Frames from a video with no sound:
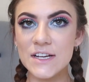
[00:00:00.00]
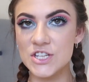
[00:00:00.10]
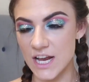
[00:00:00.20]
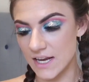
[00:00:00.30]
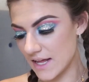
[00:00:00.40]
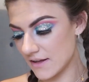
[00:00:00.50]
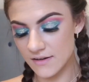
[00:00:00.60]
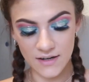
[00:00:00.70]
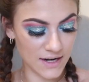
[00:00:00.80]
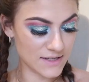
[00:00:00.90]
a jelly,
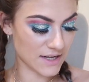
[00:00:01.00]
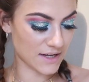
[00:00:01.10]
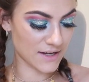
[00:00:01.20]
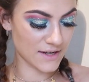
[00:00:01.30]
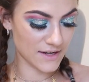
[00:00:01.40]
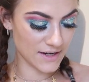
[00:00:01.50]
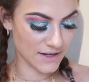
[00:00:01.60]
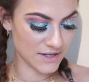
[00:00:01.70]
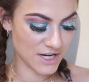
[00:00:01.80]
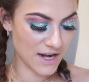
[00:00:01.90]
like it's like a
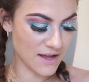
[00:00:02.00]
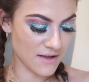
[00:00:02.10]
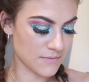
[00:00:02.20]
glitter jelly.